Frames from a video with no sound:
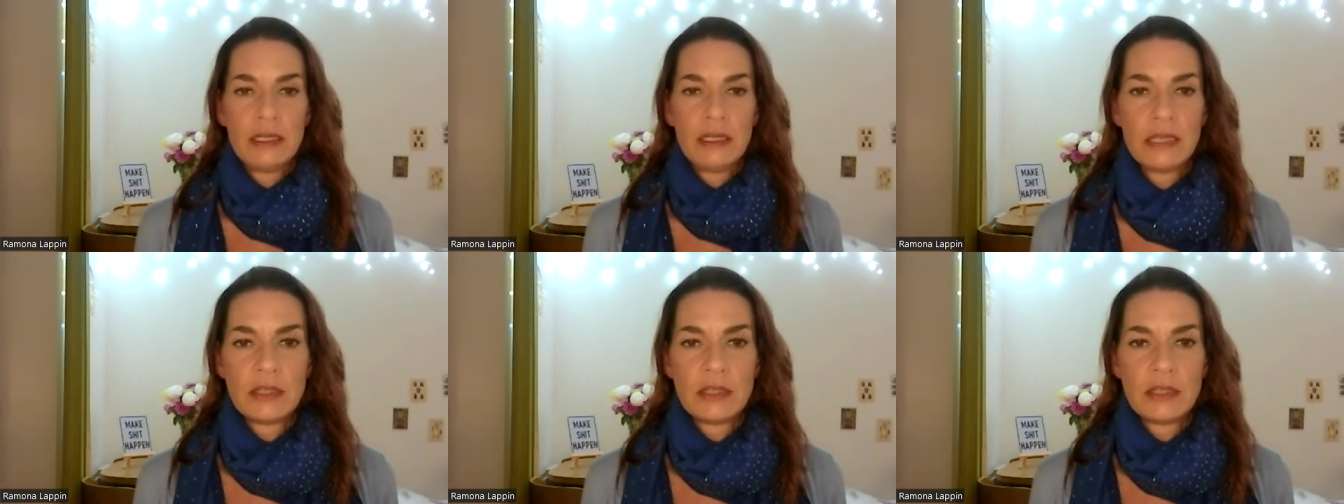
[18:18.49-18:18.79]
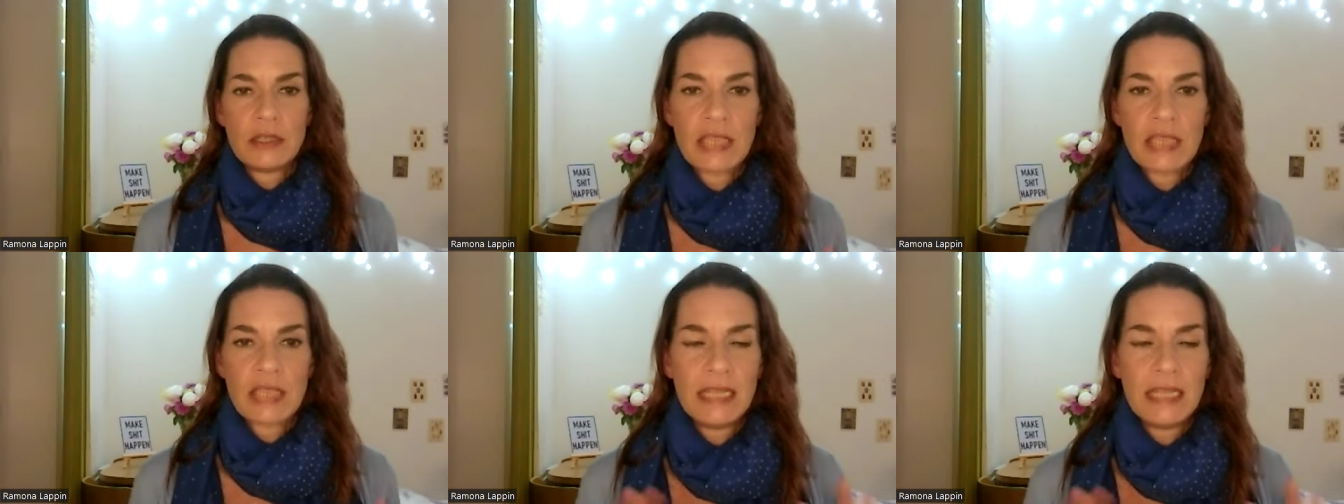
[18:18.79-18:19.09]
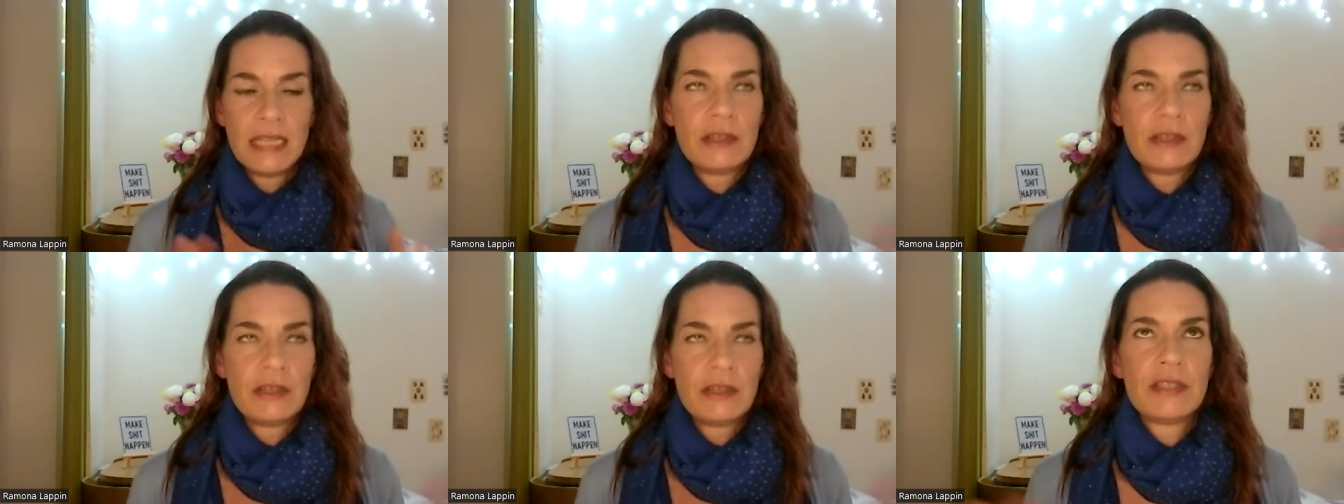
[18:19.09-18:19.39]
The
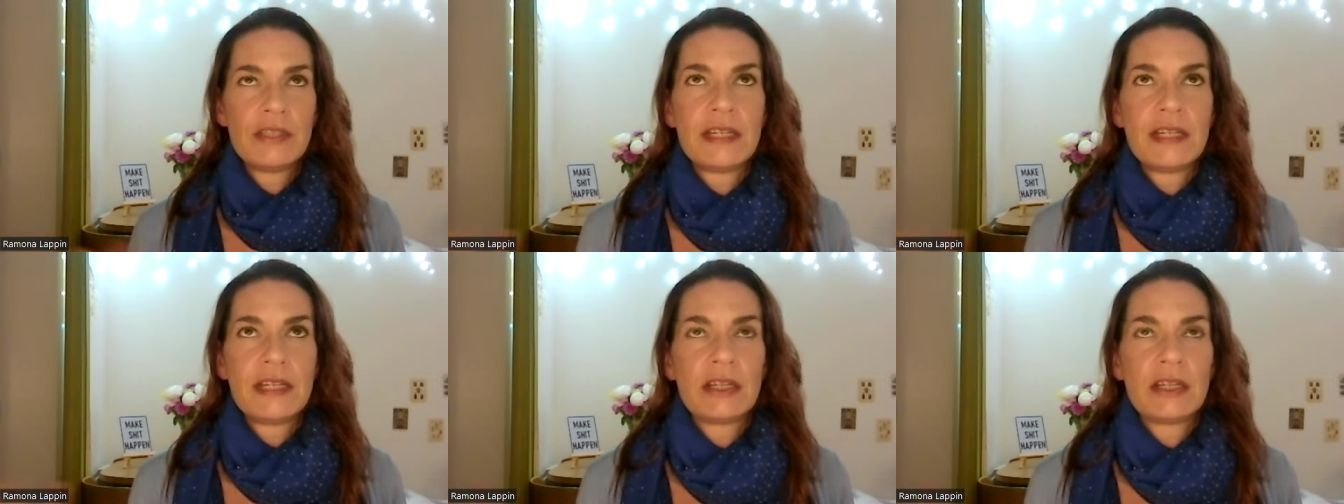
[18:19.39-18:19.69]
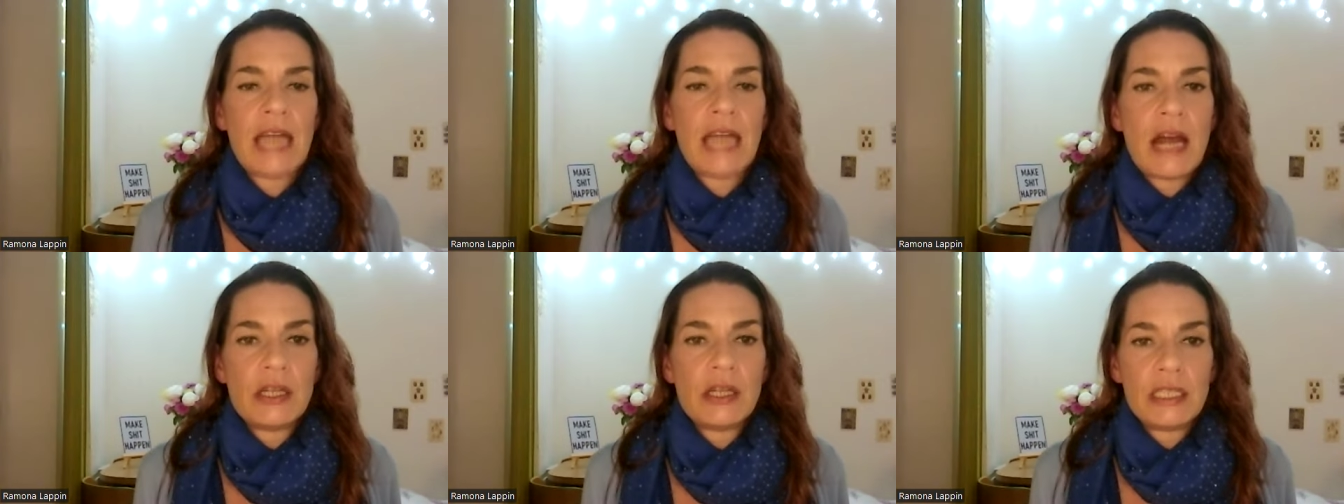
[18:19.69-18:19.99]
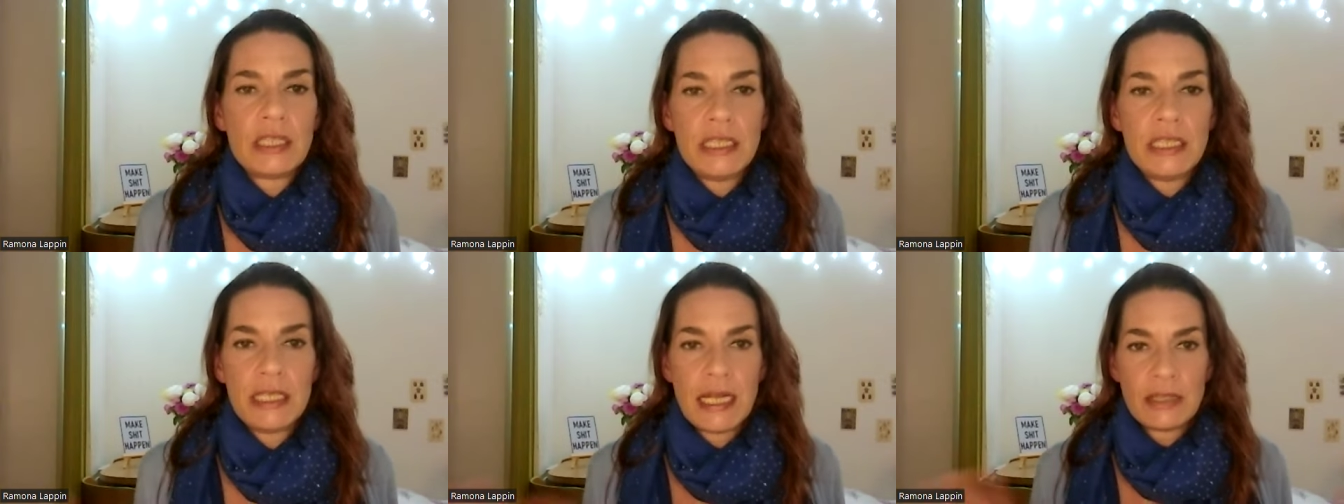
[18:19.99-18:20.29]
totality of the
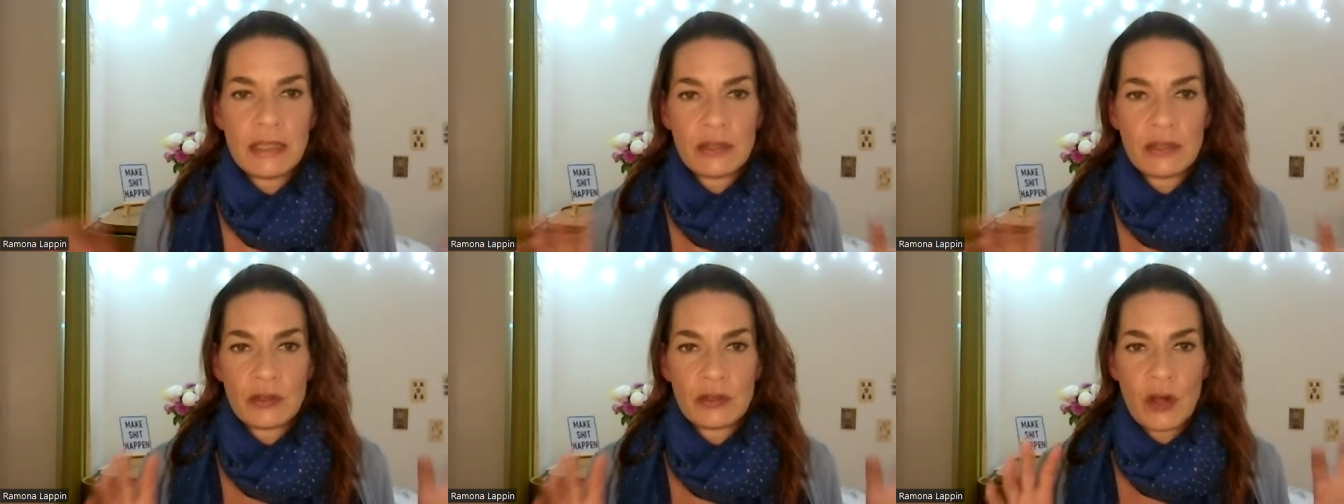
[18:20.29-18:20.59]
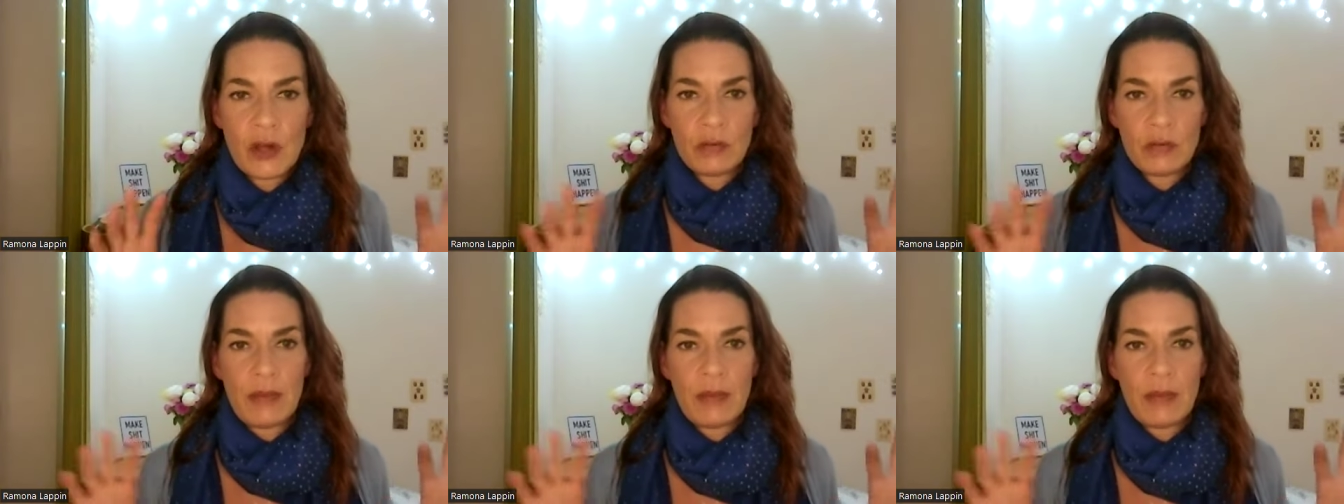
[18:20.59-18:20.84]
singularity gets us all